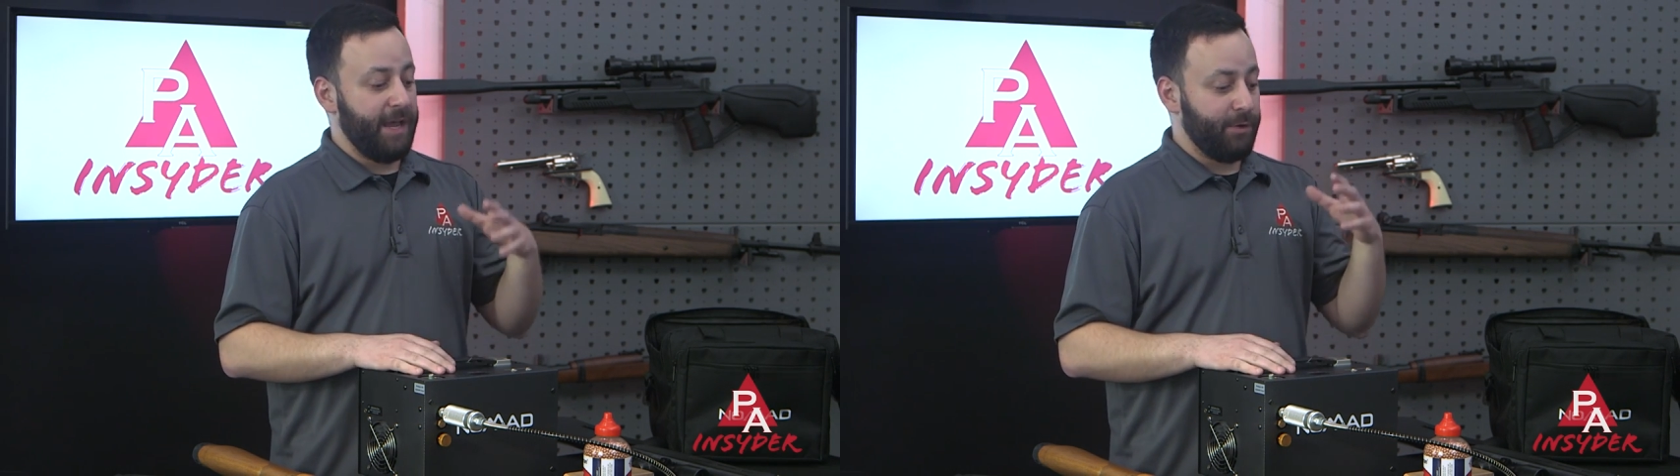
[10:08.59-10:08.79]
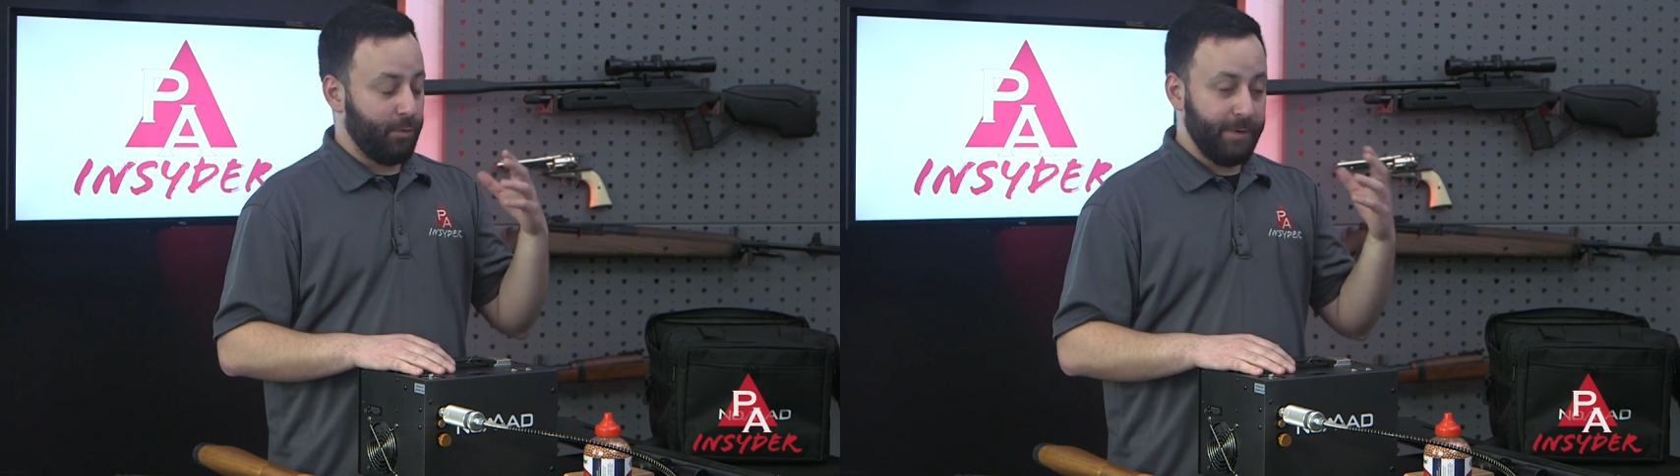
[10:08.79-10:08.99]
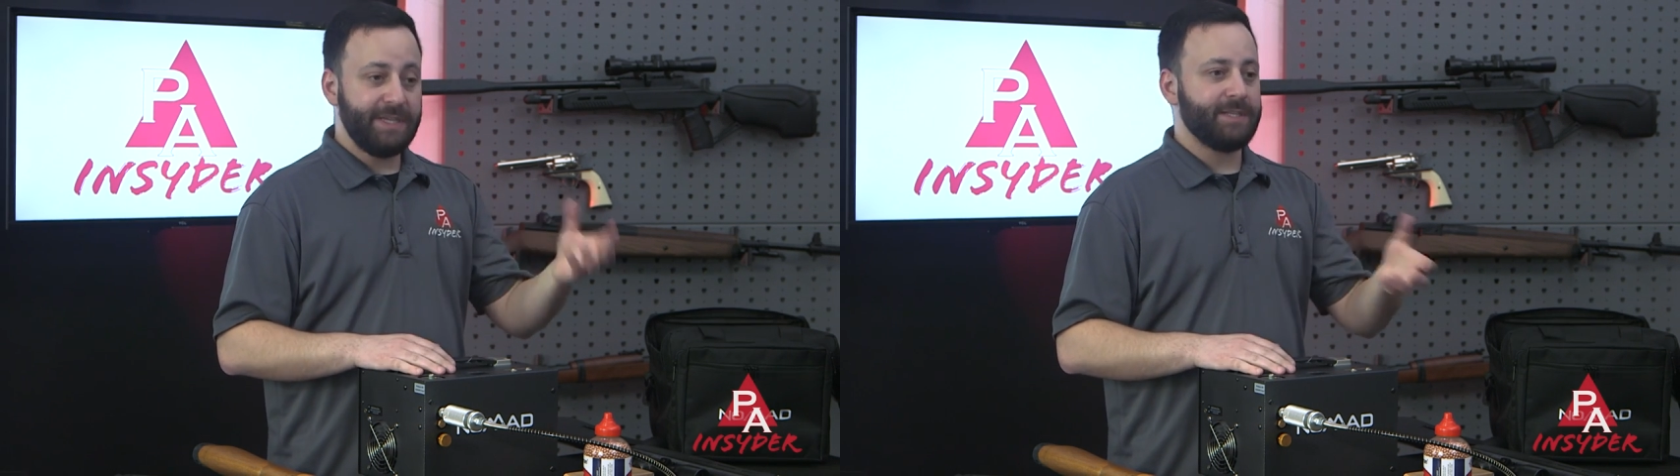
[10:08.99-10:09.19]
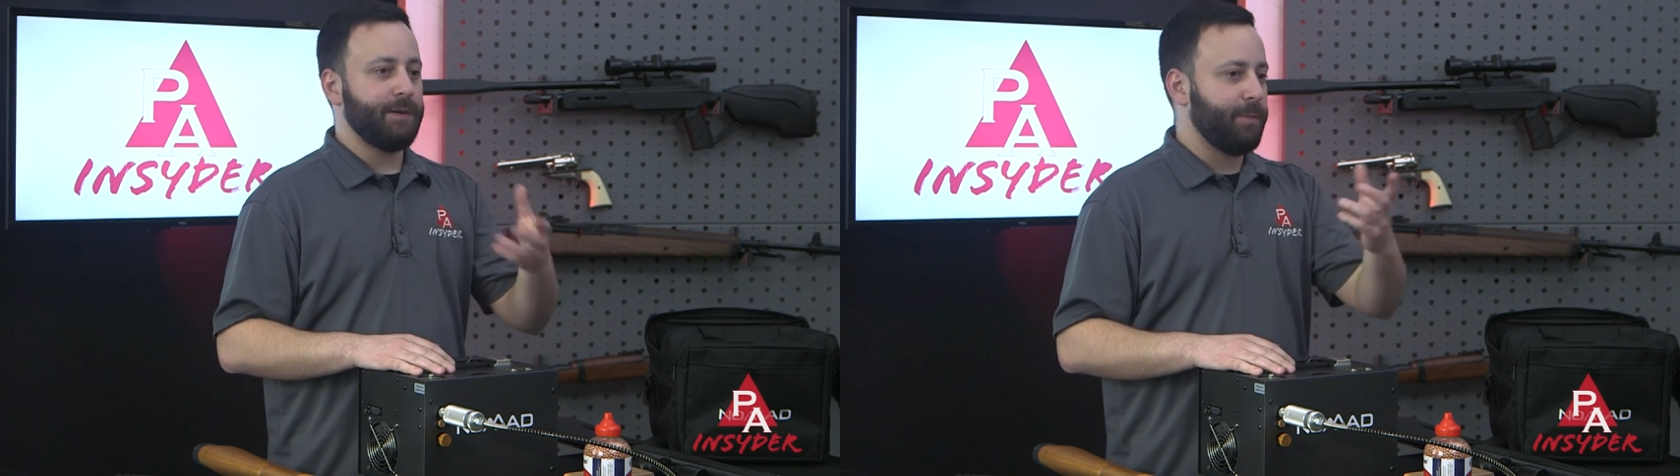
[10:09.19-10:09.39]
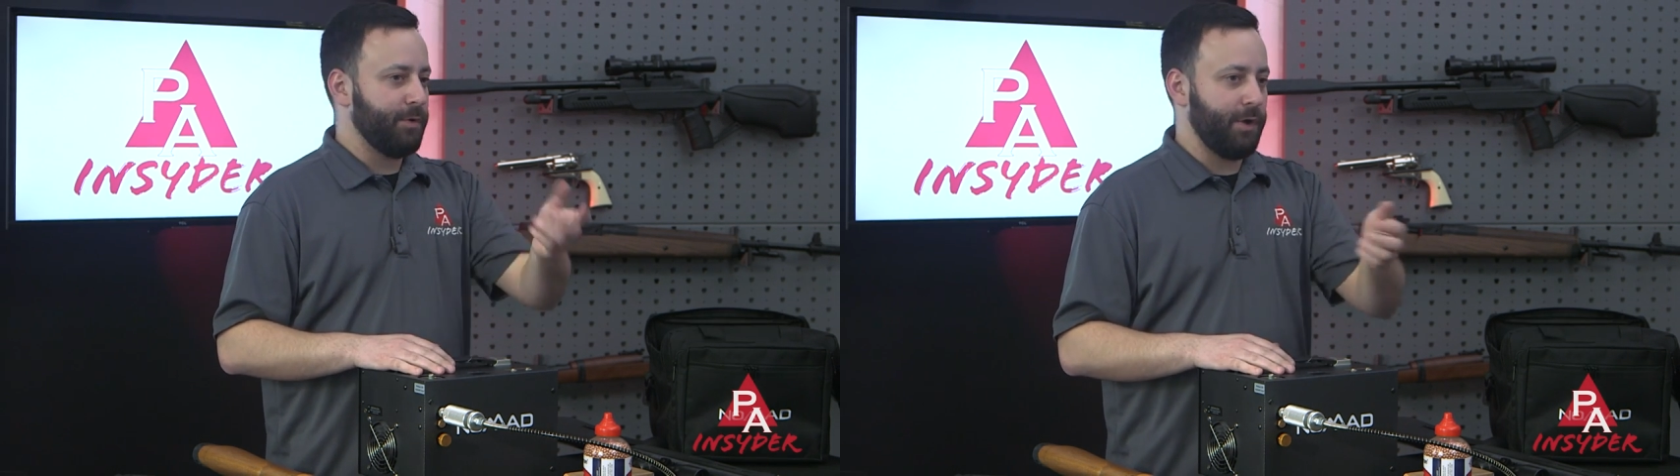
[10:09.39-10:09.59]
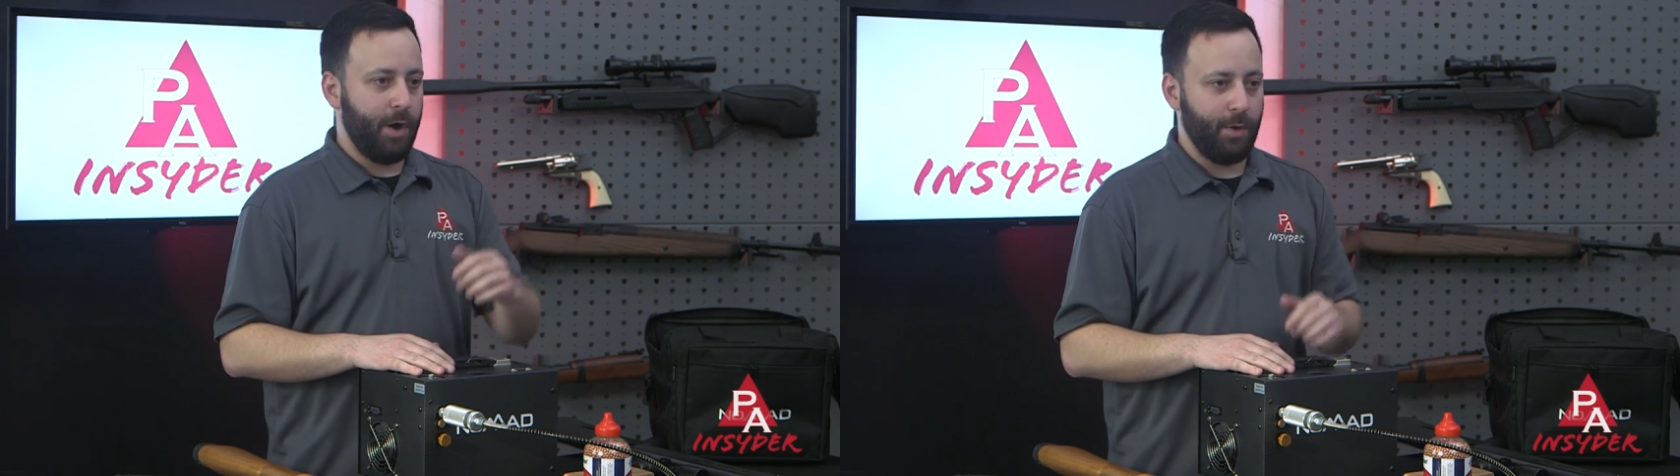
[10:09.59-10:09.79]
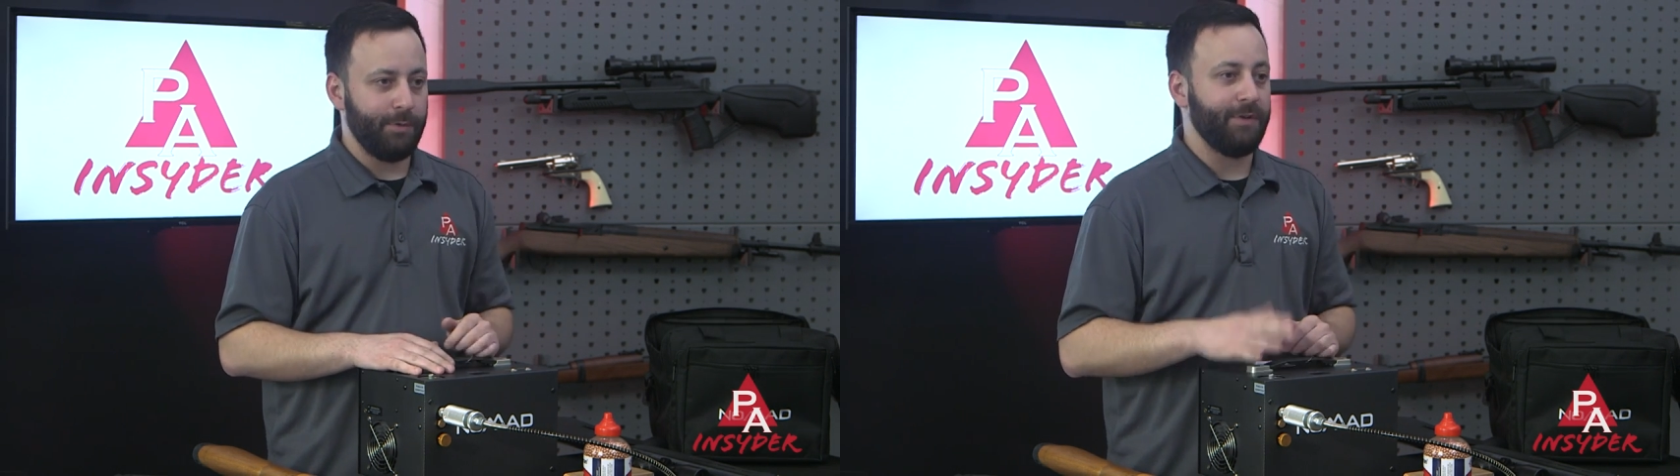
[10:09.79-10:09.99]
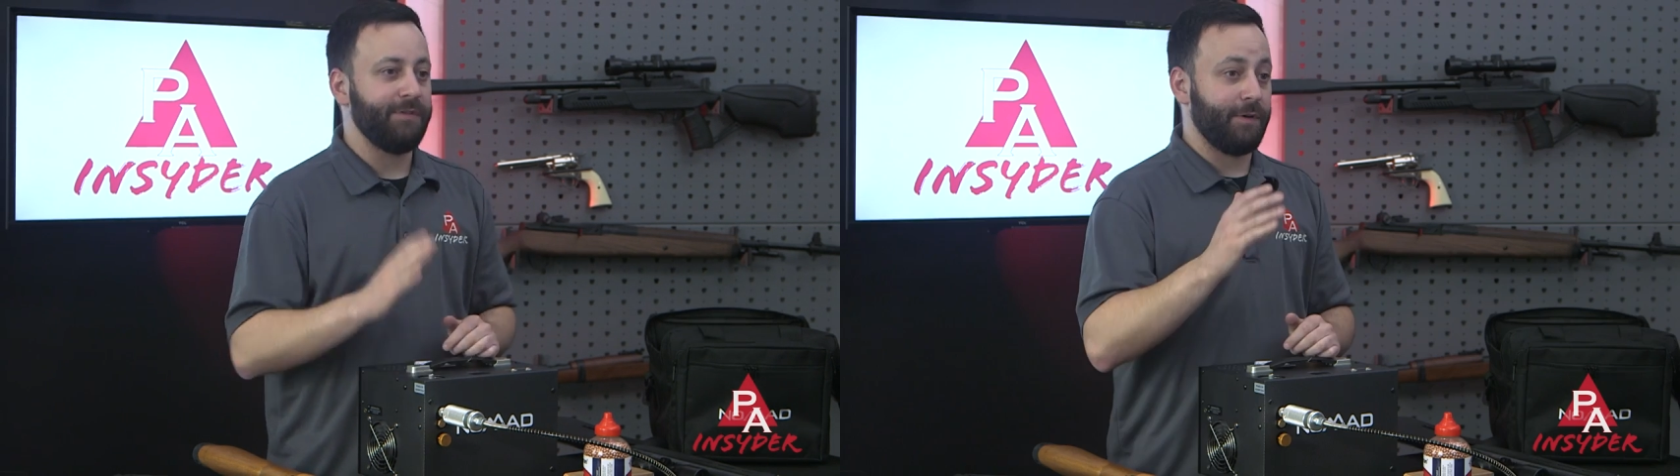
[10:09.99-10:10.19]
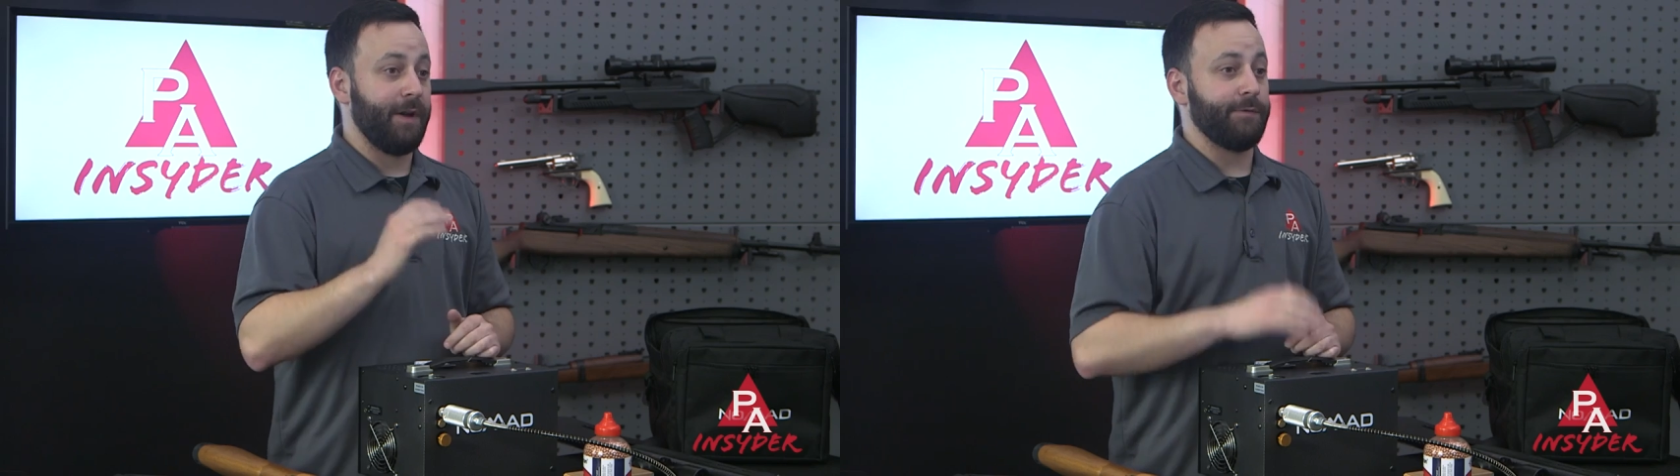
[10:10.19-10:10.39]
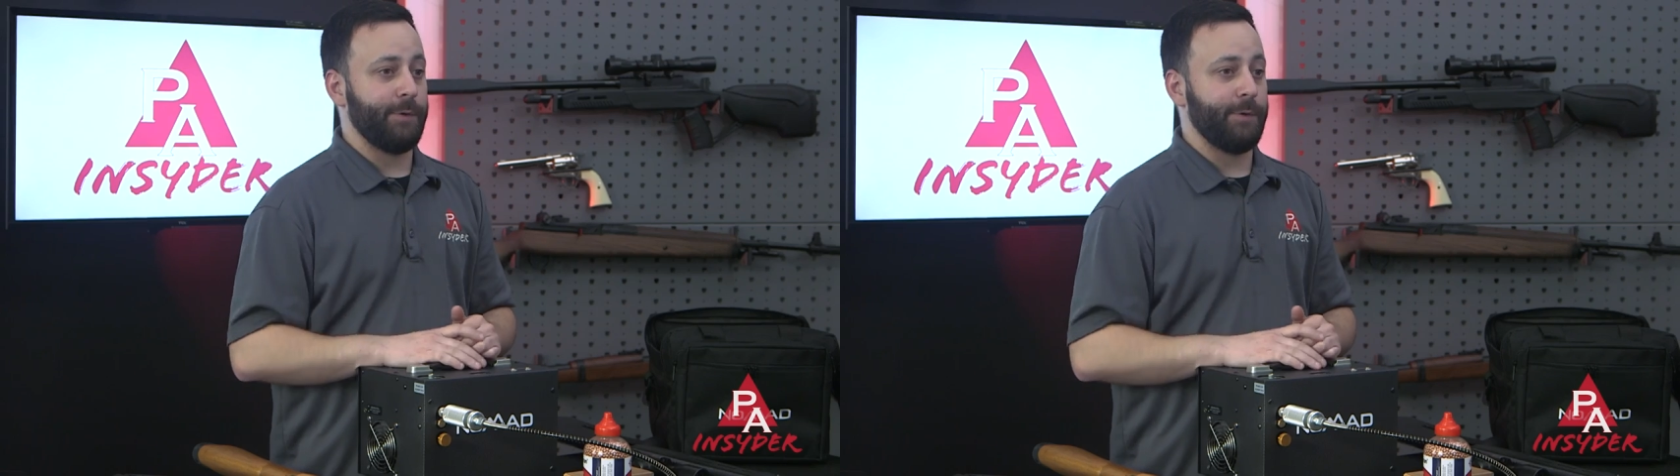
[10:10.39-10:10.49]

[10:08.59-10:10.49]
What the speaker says: and reasonable to own for